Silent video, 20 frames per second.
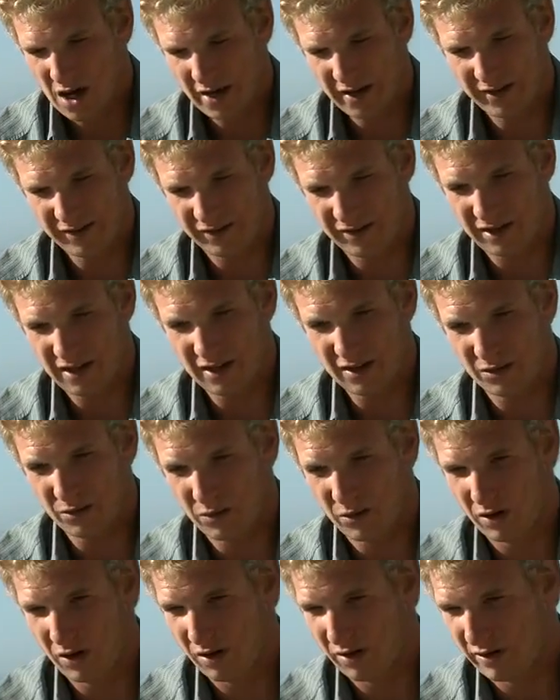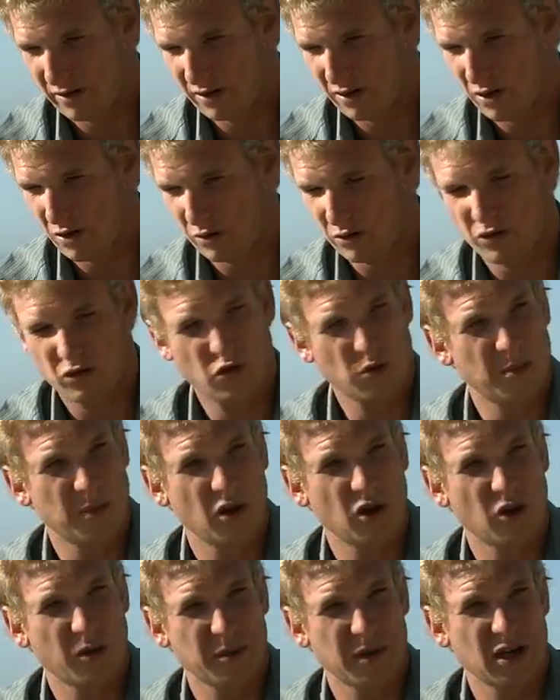his teeth were, you know, 2
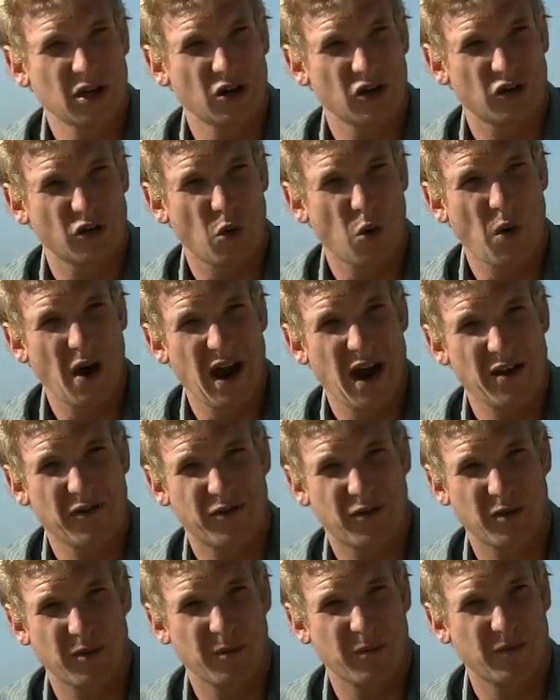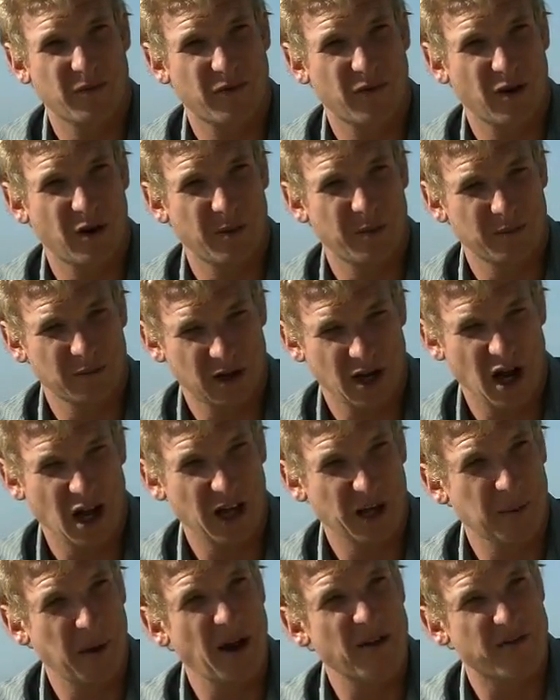millimeters away from
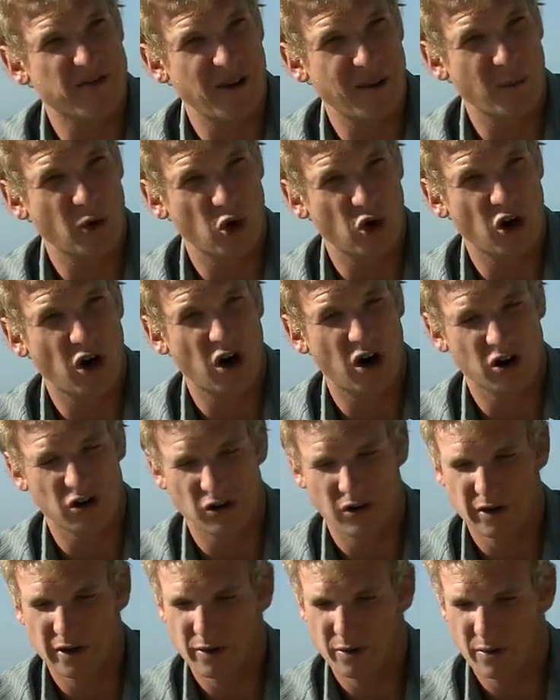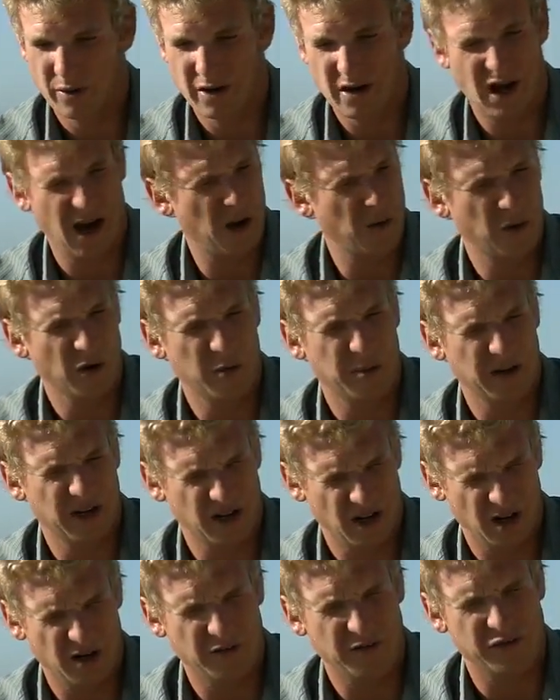cutting my femoral artery, and I would have been
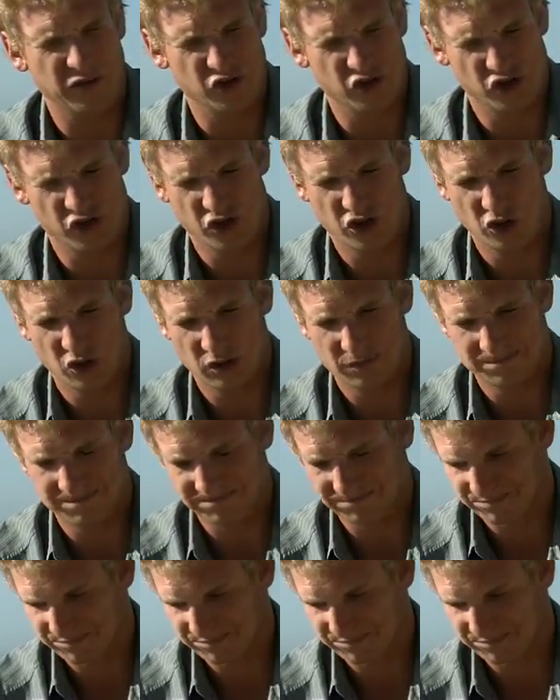done for sure.